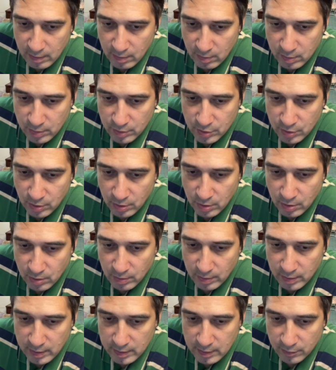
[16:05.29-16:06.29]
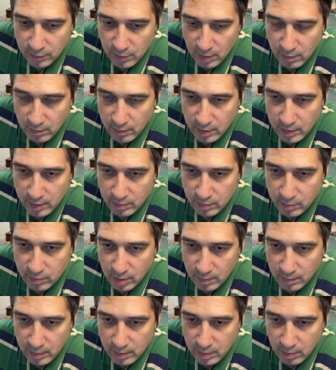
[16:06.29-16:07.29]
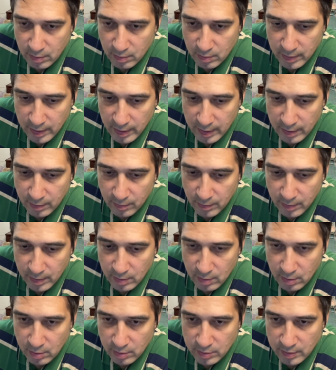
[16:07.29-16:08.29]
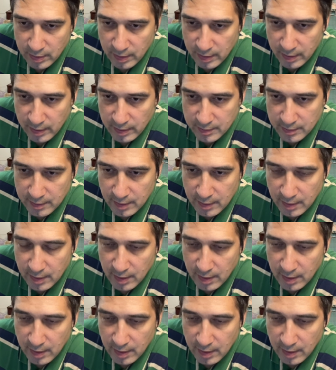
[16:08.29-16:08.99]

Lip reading: want to show you is if you are running into trouble, go to Git, where you go to settings